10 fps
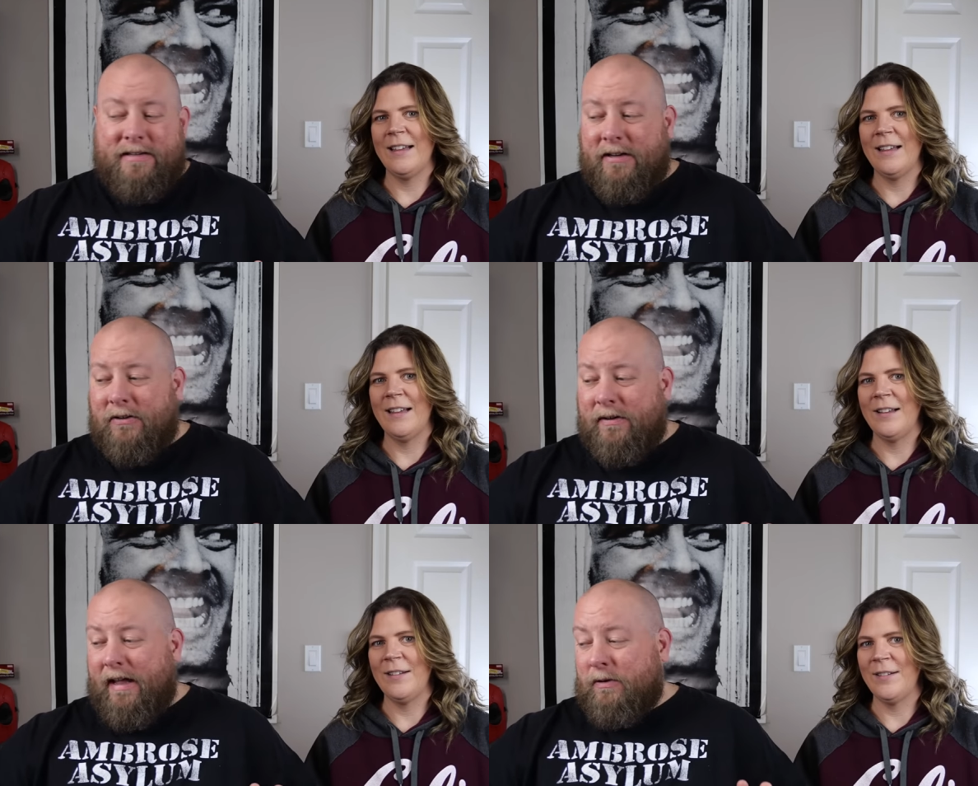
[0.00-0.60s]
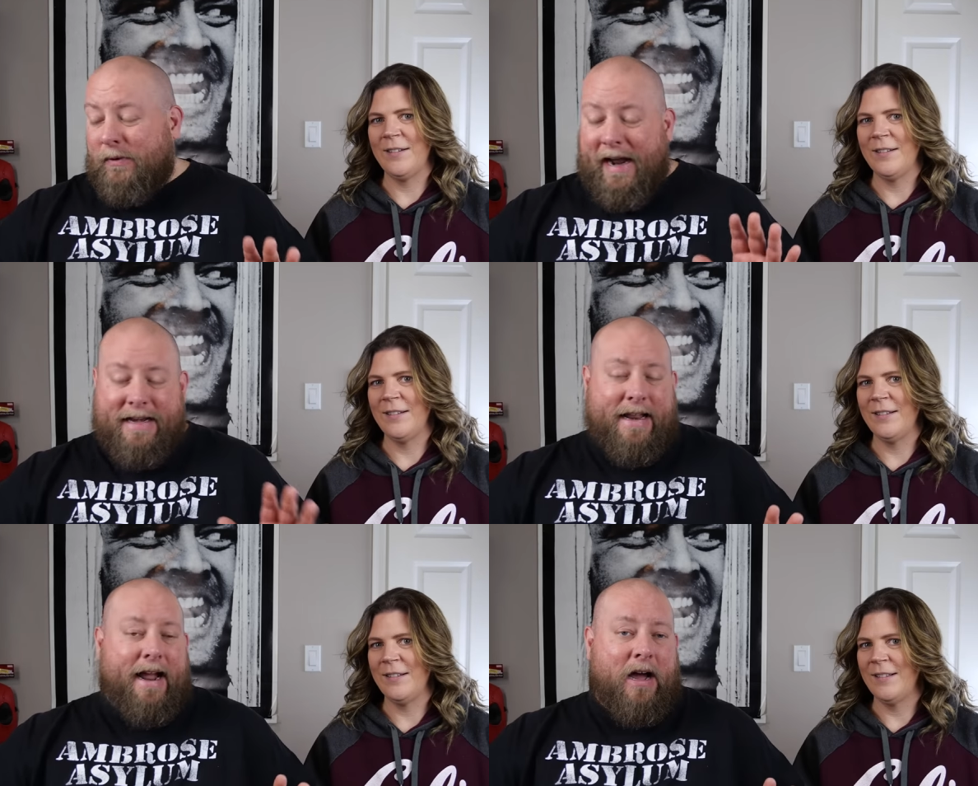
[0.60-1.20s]
Speaker 1: still. And
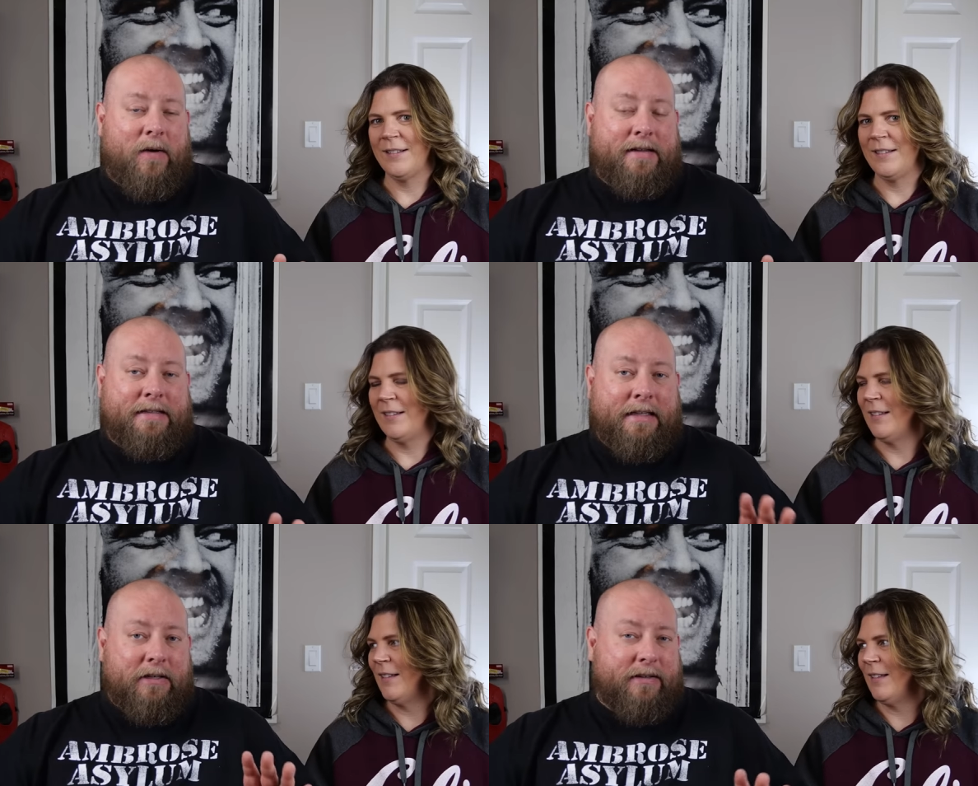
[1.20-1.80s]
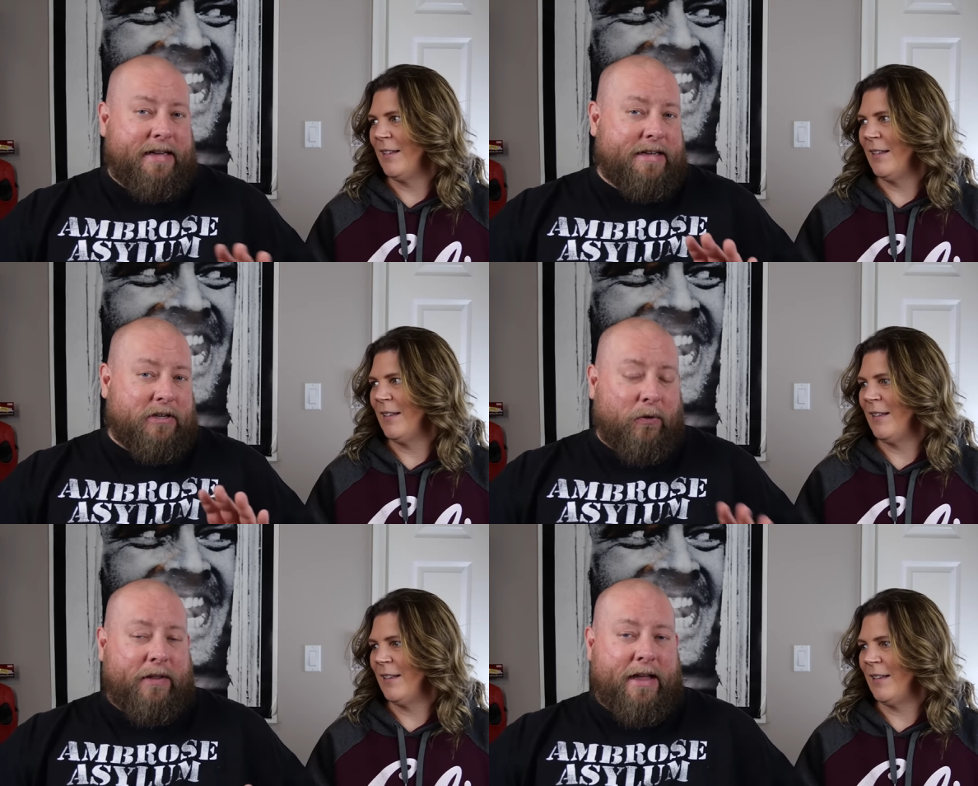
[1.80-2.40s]
right now it's literally, it's
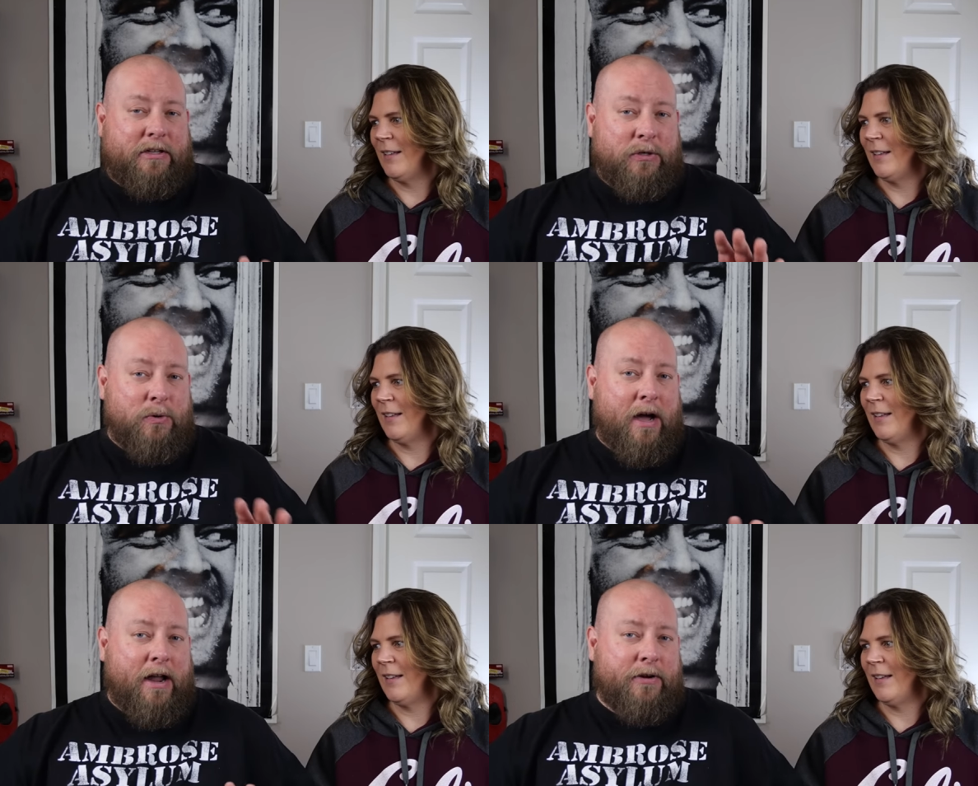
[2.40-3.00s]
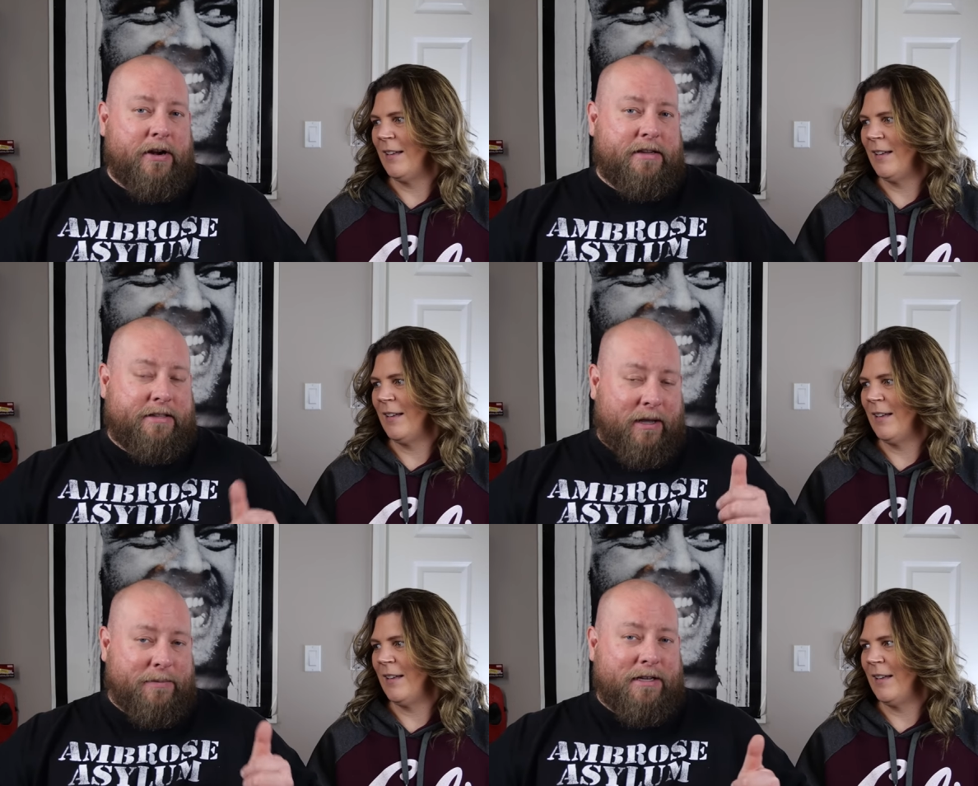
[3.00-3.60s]
only like 200
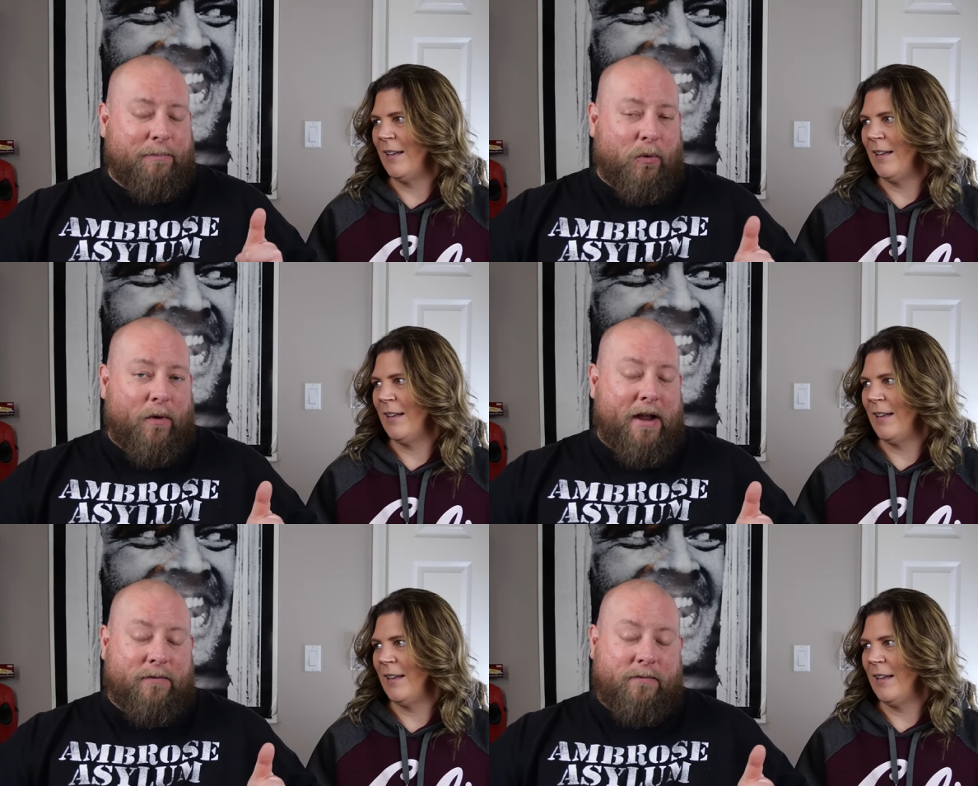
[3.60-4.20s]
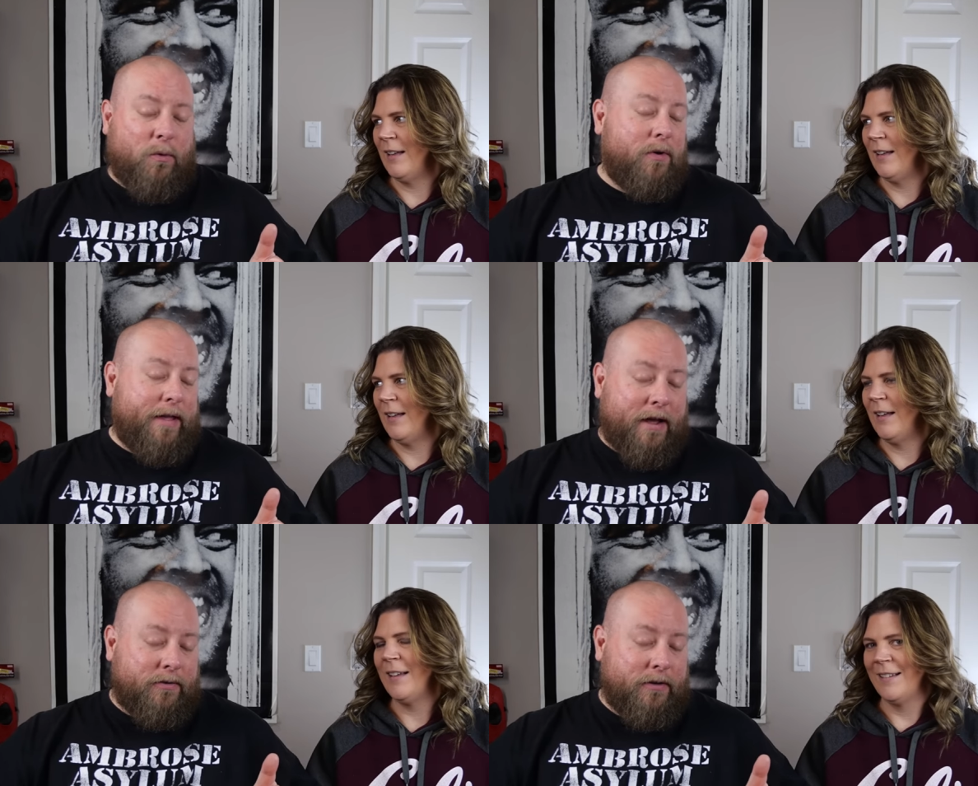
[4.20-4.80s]
thumbs up away from
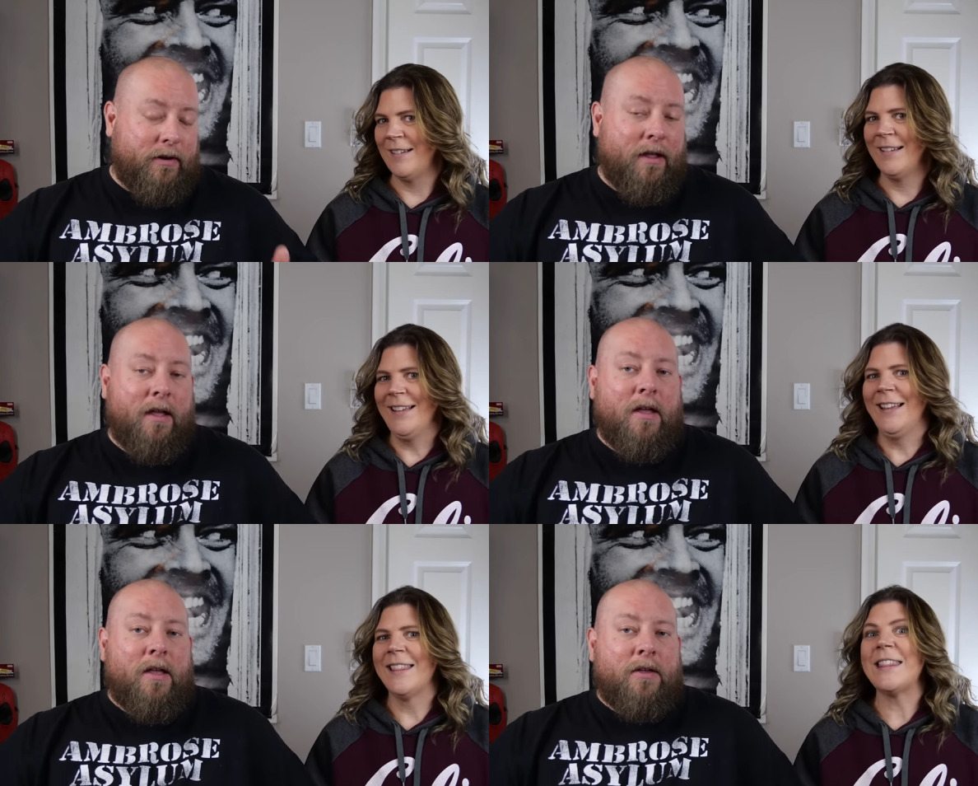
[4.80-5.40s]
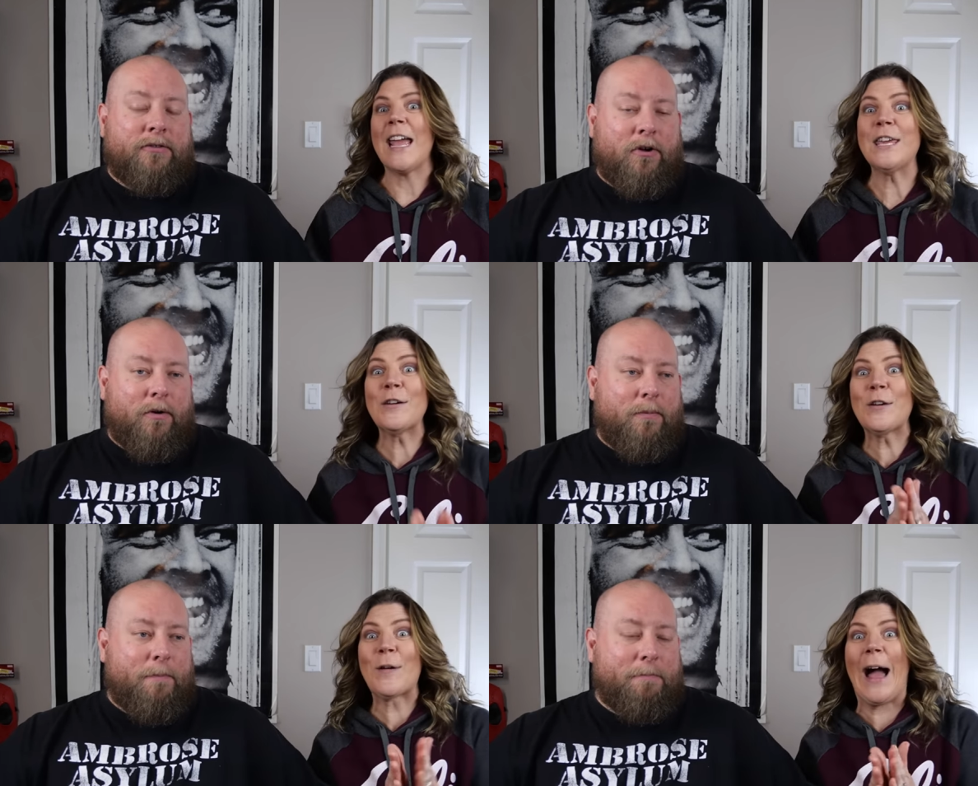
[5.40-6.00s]
4,000. Thank so,
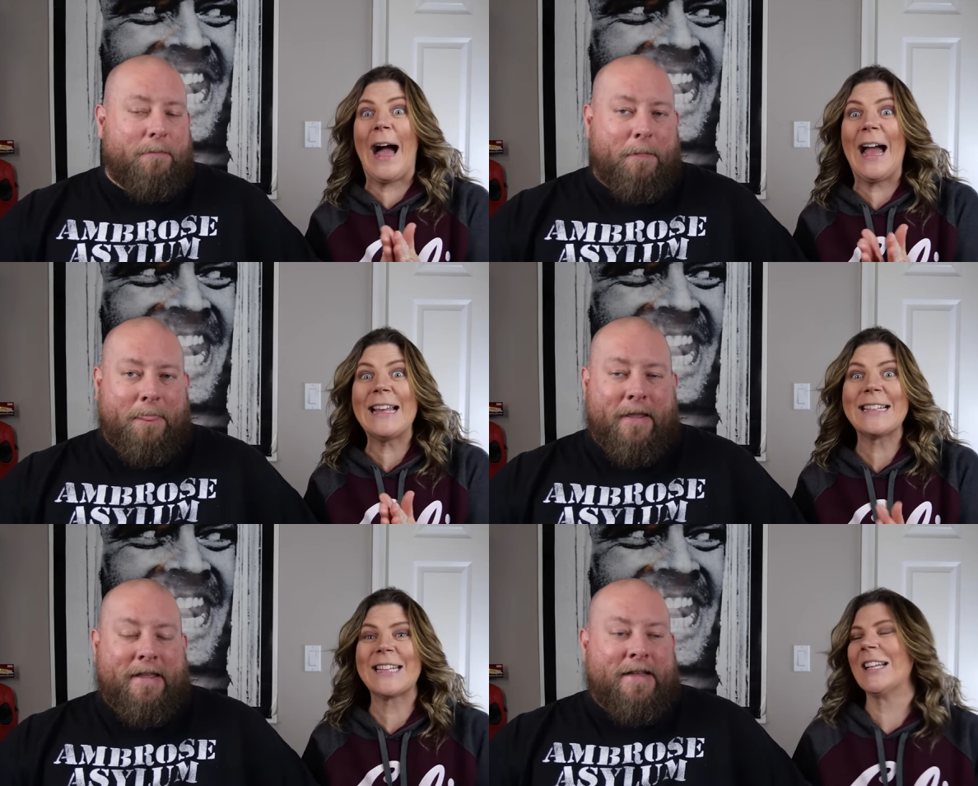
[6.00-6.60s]
you, you
Speaker 2: guys.